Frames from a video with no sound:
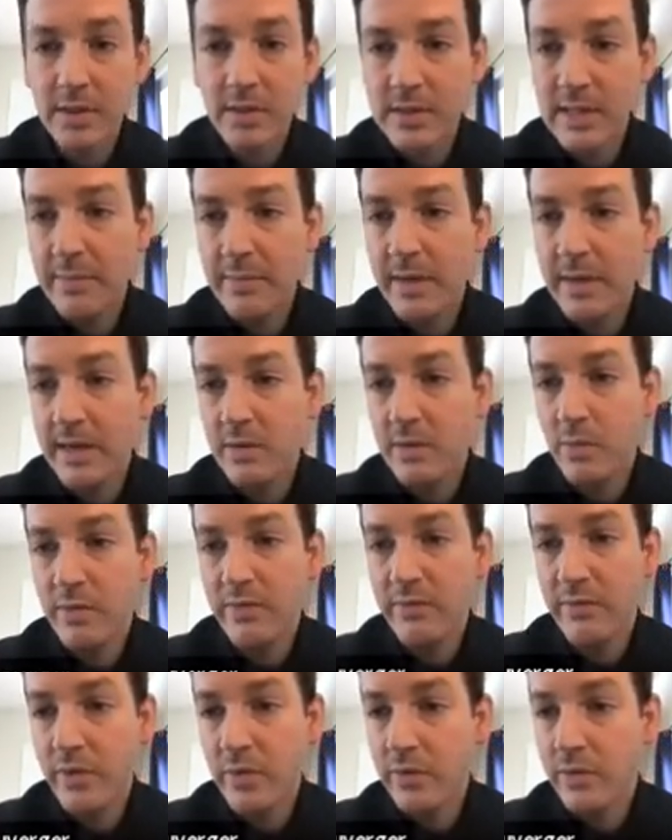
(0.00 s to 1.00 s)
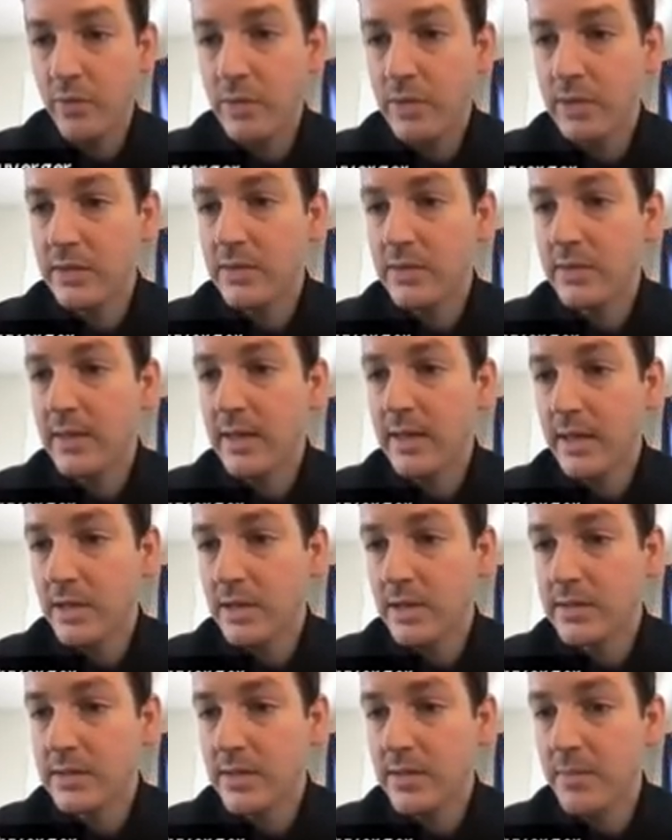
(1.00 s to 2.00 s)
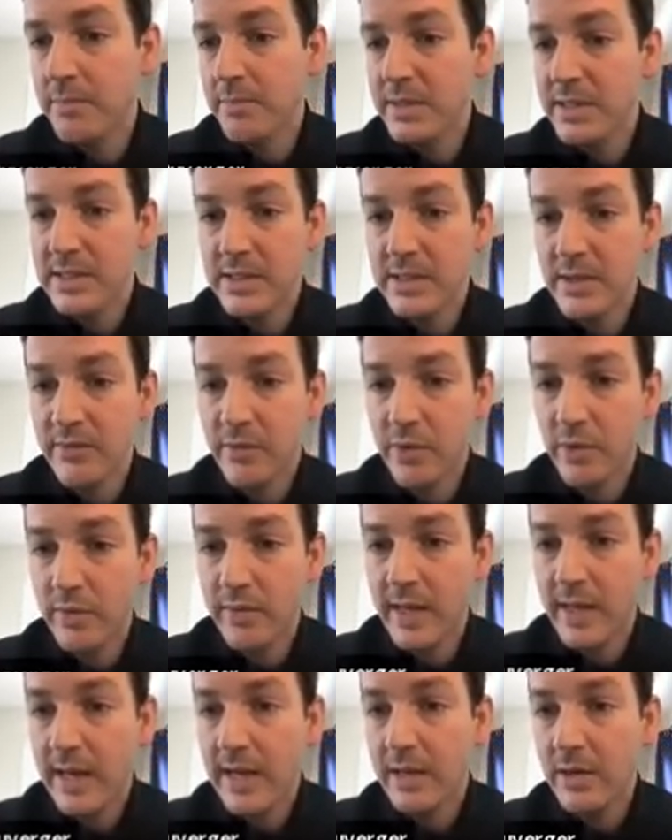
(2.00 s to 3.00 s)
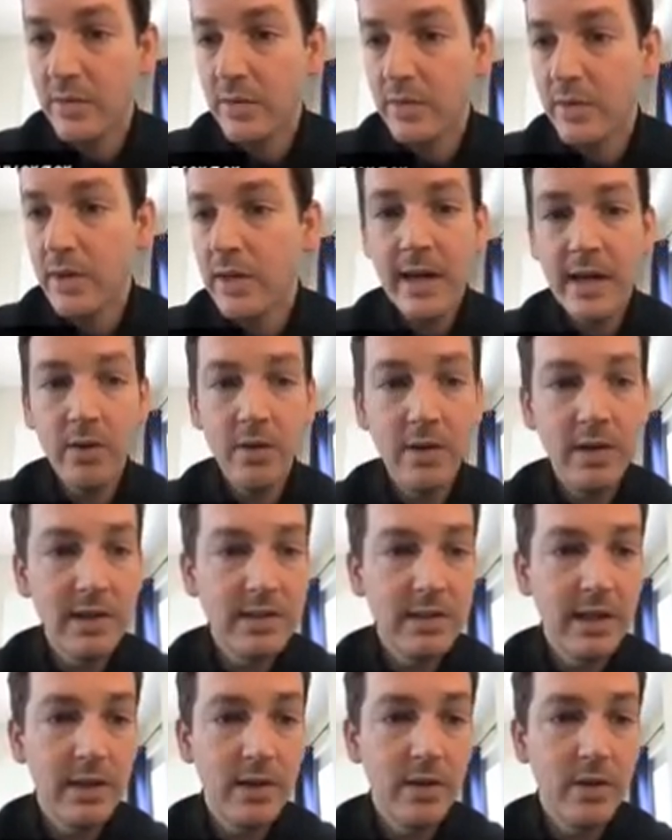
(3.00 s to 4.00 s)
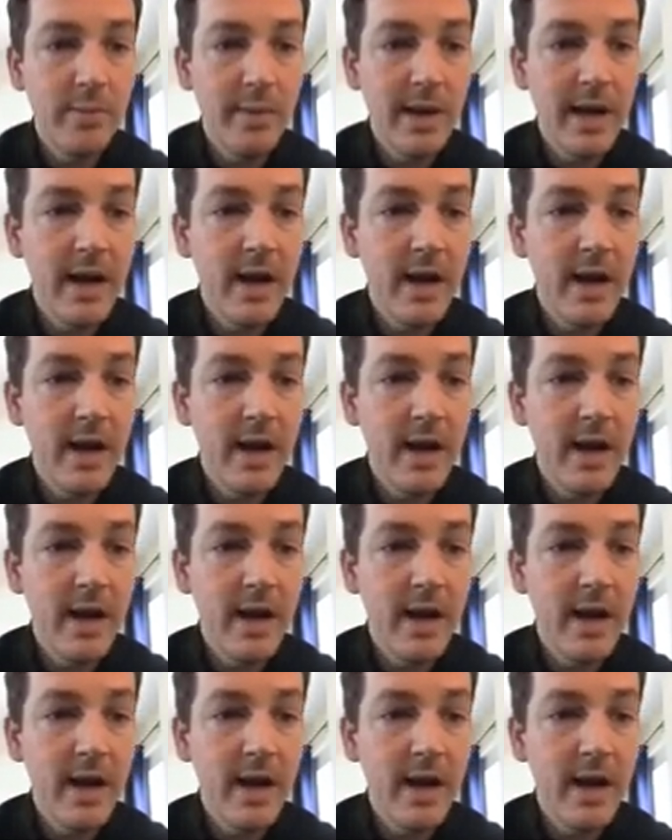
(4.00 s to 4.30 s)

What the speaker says: because I might refer to it. Some pieces of code that I don't necessarily know by